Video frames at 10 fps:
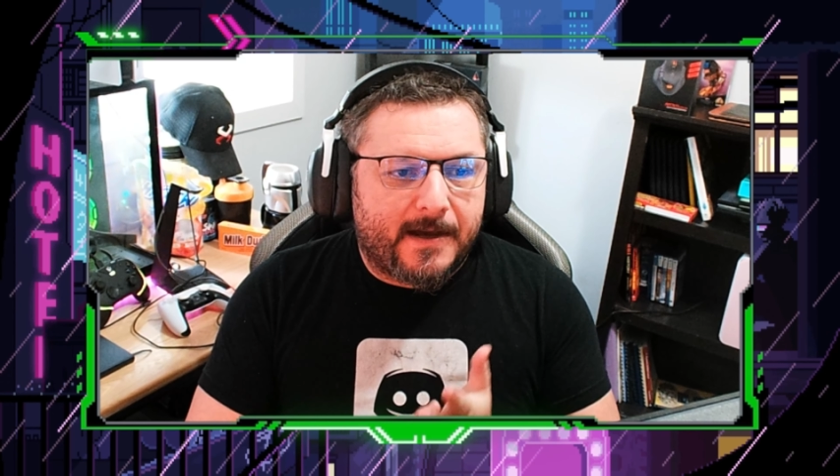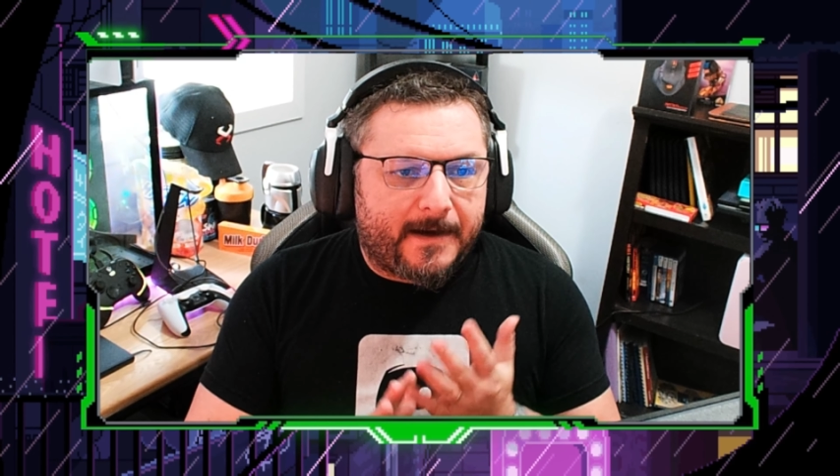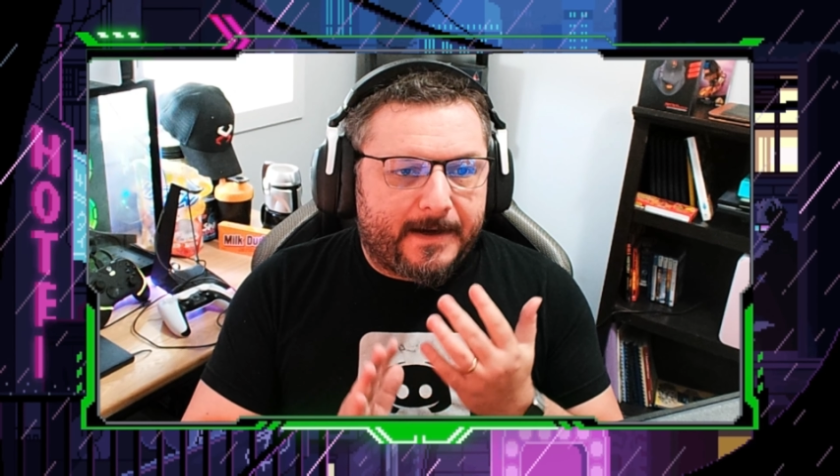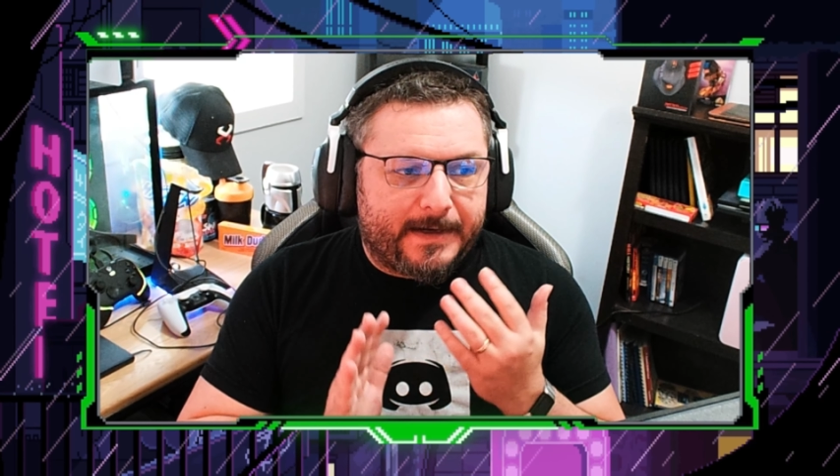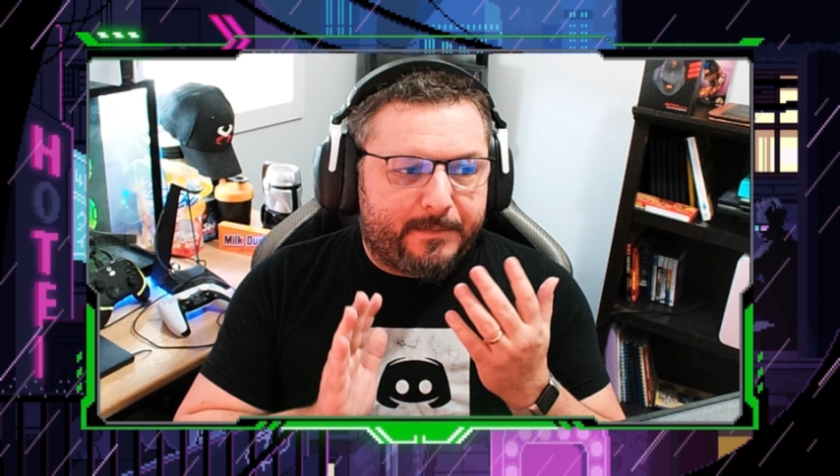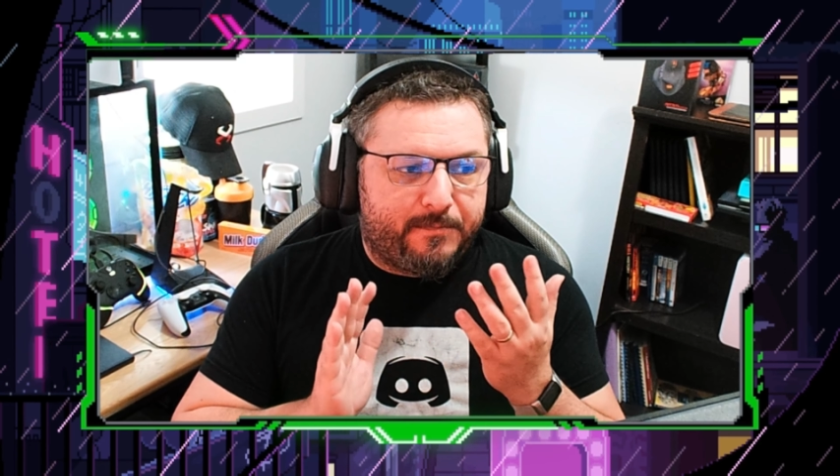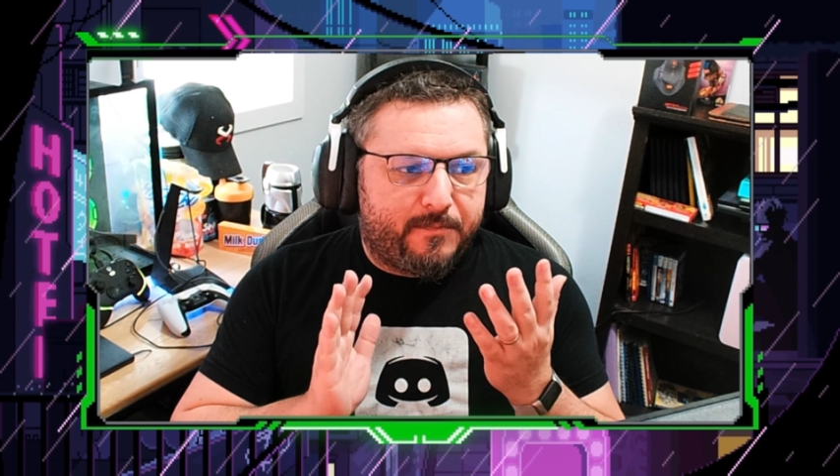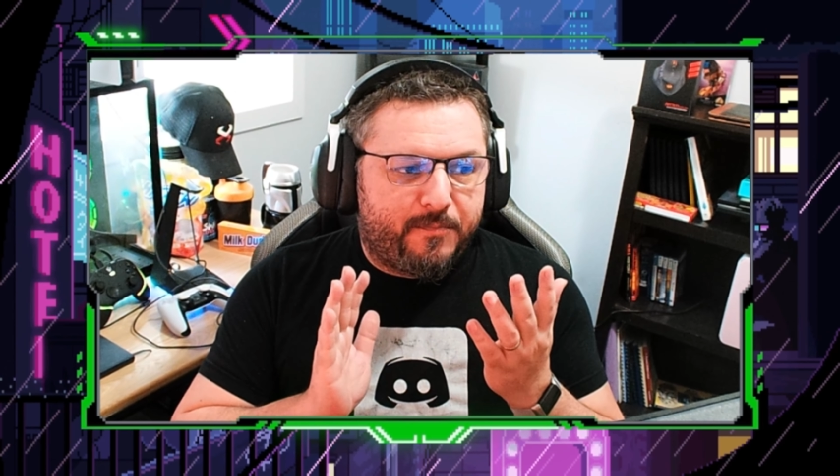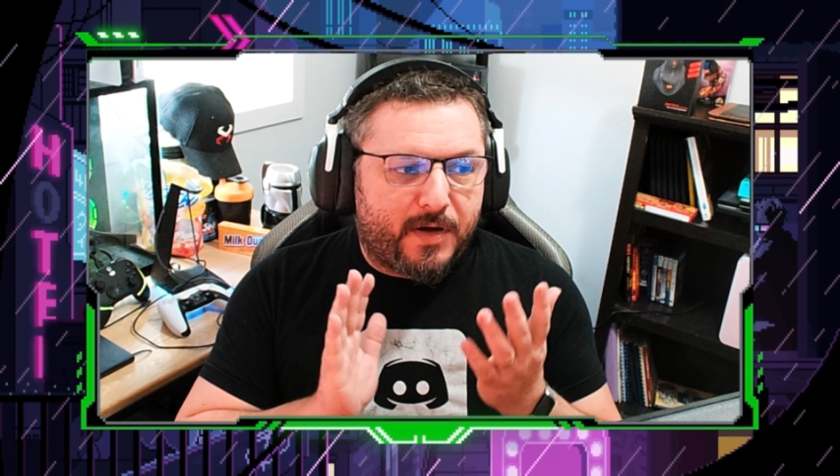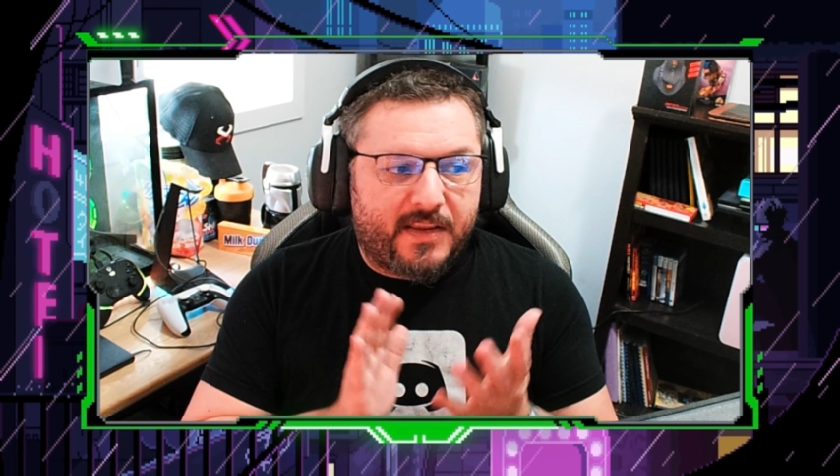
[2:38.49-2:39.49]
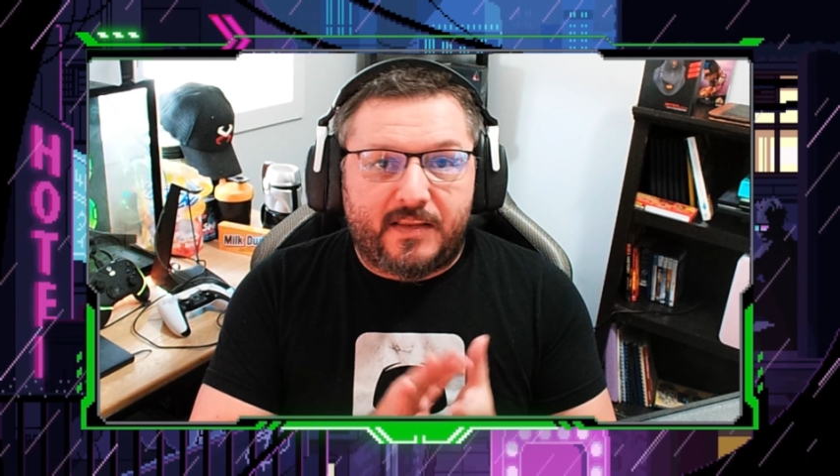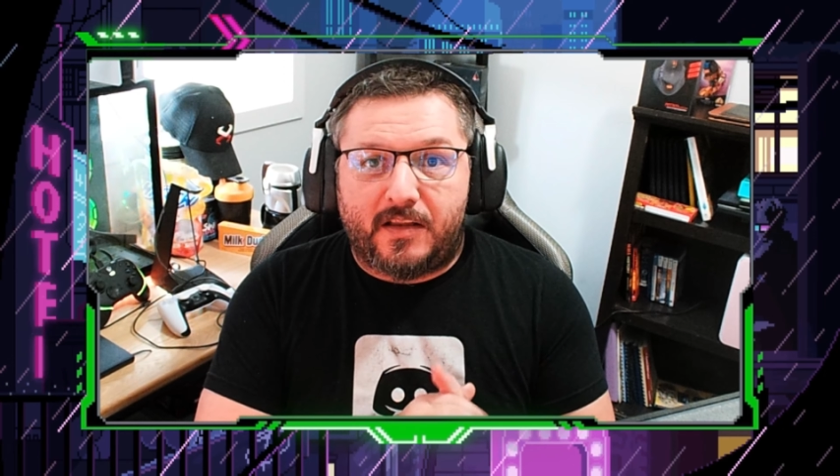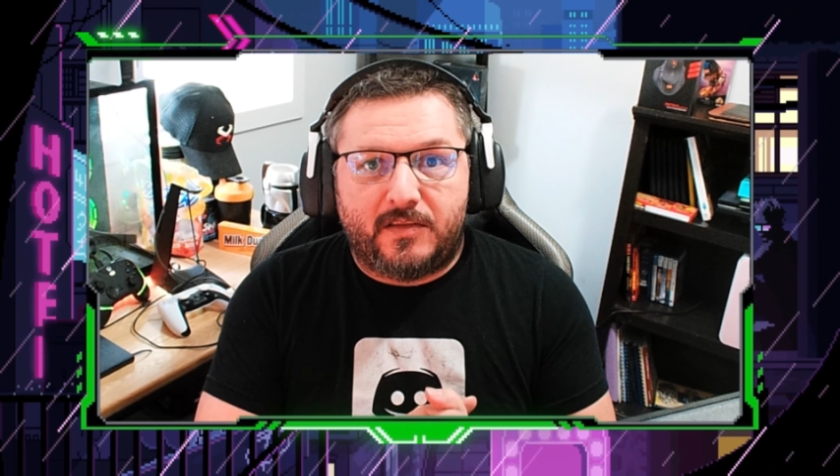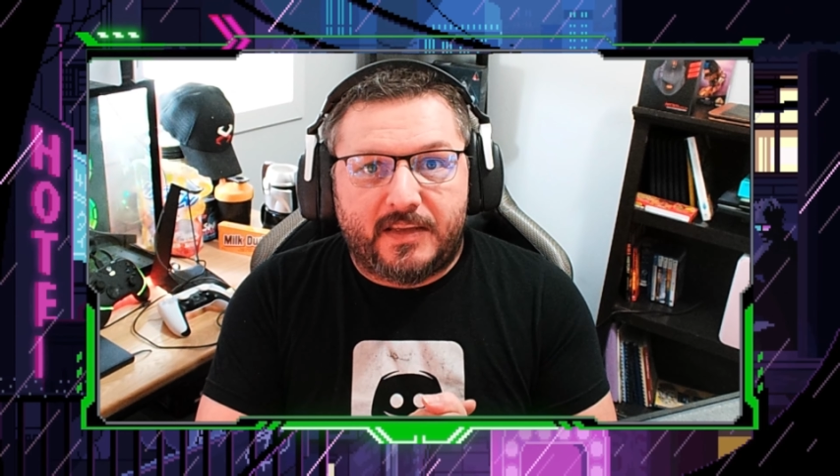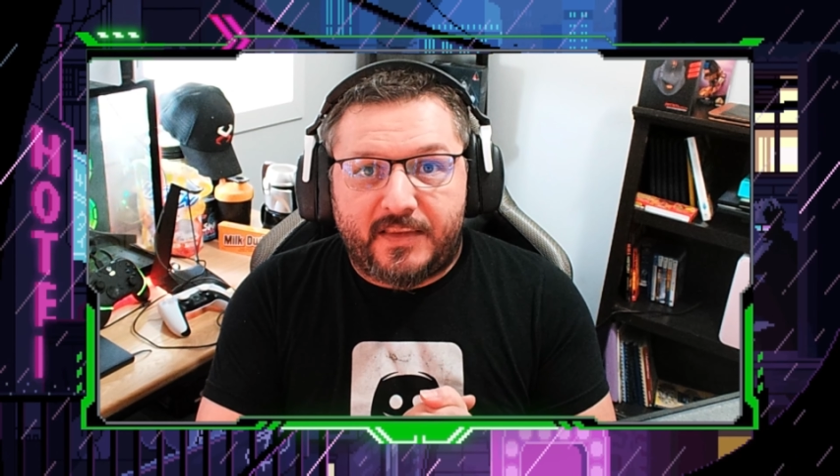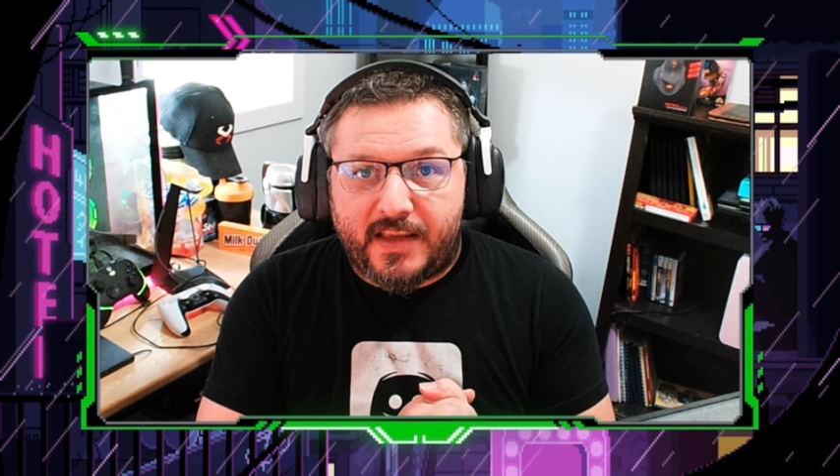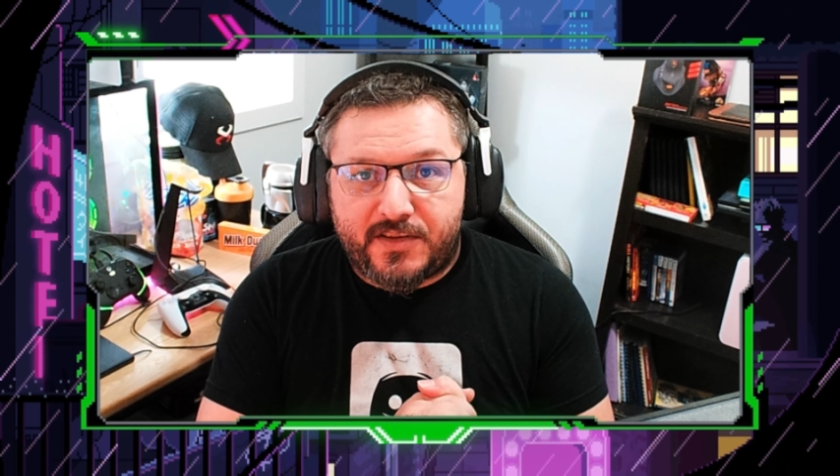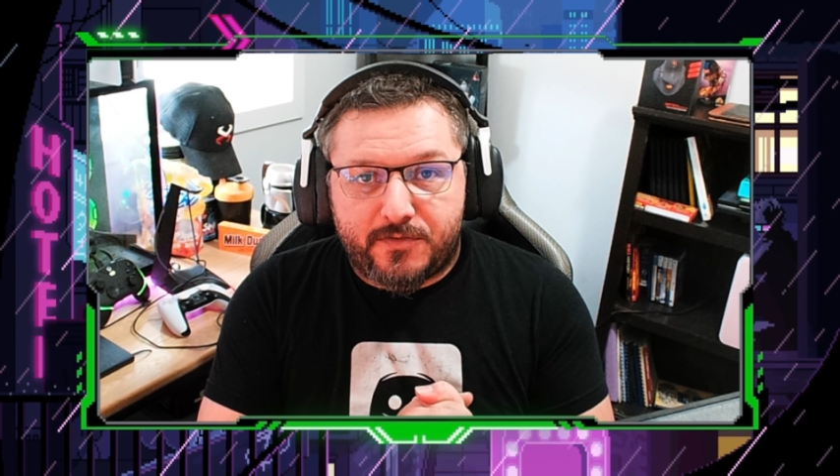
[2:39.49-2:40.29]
But they